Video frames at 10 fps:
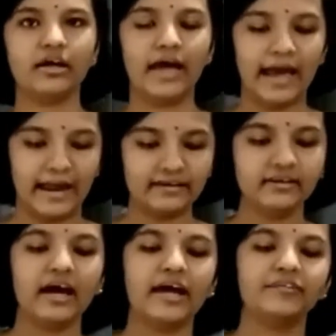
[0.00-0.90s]
And
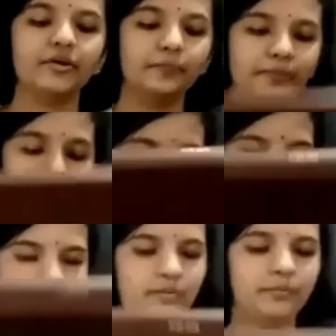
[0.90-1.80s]
I will place
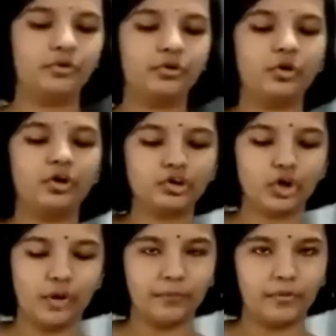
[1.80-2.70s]
the book on
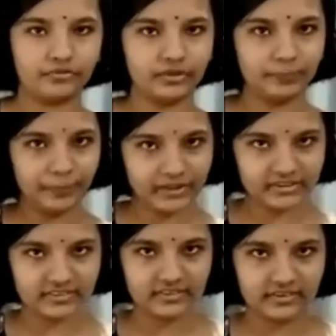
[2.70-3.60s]
top of the
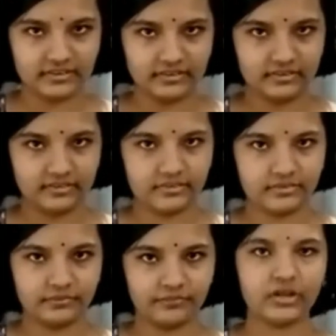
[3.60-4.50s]
pencils.
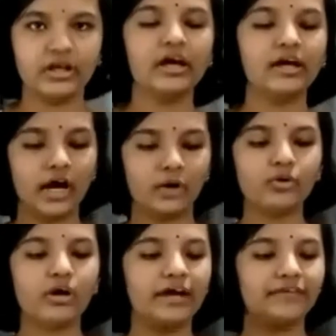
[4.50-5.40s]

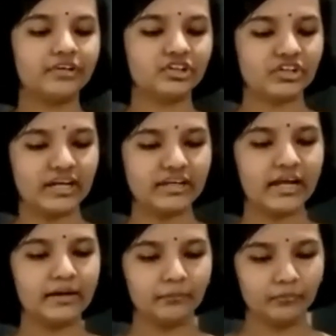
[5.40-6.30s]
Now, I will try
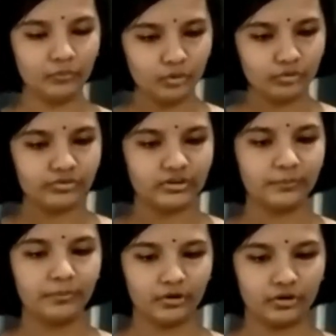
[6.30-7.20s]
and move the
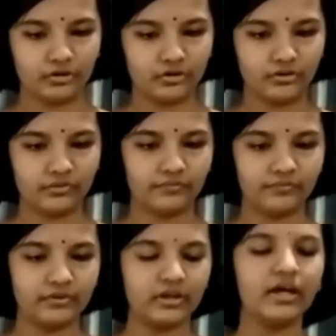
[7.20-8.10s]
book.
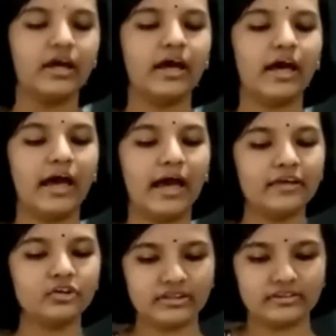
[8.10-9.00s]
As you
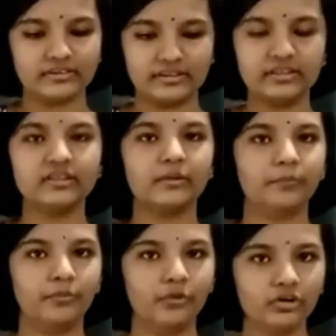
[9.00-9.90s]
can see, the
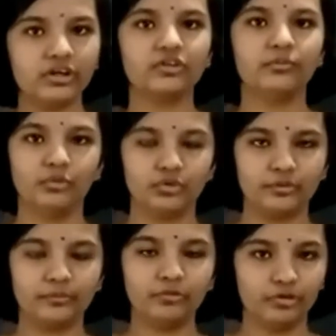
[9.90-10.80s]
book is
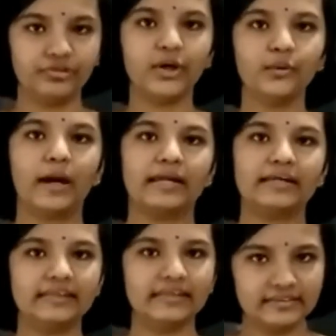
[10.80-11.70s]
moving quite
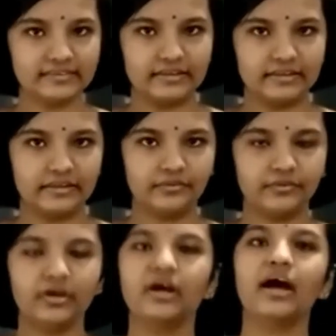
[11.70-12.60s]
easily.
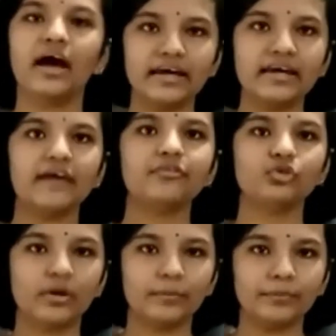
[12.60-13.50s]
I have to
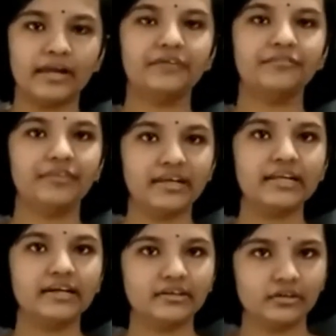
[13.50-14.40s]
apply very
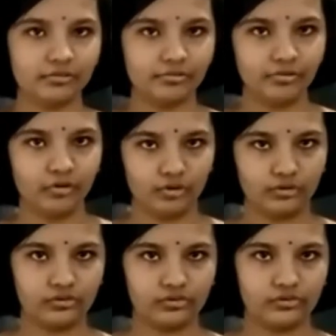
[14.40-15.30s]
little force.